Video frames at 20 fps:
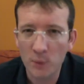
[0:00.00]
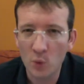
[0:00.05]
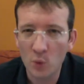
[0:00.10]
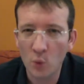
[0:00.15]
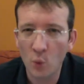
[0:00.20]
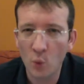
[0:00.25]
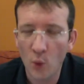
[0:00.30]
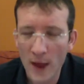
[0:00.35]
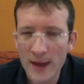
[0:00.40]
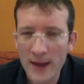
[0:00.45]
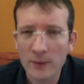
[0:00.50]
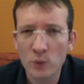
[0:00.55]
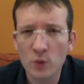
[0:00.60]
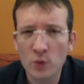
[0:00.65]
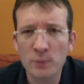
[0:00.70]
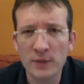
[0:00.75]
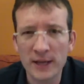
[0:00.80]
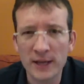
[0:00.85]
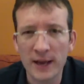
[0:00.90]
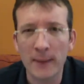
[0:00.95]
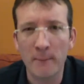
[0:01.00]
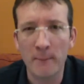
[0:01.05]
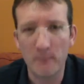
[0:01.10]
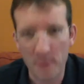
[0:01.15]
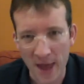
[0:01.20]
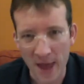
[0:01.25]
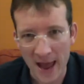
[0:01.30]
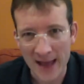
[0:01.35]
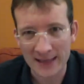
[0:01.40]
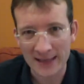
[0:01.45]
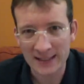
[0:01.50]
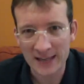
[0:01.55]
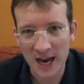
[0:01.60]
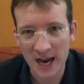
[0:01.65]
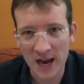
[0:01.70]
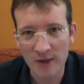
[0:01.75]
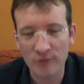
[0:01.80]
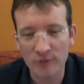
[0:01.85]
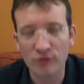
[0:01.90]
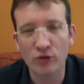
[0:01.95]
When would be a bad
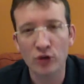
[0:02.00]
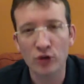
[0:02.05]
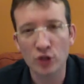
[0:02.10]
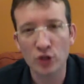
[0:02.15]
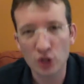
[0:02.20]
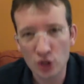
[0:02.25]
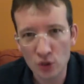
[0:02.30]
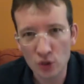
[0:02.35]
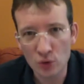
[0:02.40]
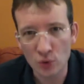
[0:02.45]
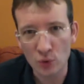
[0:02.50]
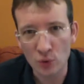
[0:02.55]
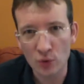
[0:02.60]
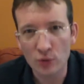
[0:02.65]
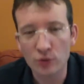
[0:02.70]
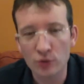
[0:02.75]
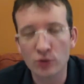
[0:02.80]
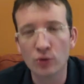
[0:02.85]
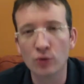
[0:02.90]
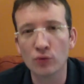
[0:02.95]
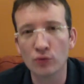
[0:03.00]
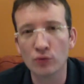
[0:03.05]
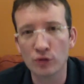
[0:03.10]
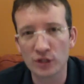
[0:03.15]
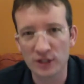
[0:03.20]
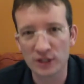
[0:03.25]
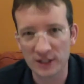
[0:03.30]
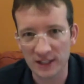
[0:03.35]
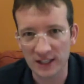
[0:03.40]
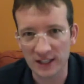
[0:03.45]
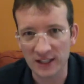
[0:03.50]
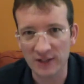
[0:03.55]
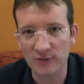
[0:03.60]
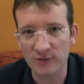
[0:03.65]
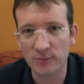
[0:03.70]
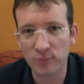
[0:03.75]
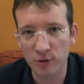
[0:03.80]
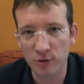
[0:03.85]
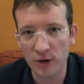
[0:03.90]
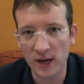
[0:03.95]
time for you to
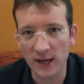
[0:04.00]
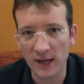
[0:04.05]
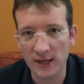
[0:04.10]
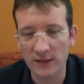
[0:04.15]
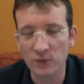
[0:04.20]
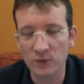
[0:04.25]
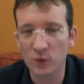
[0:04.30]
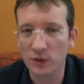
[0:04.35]
receive praise?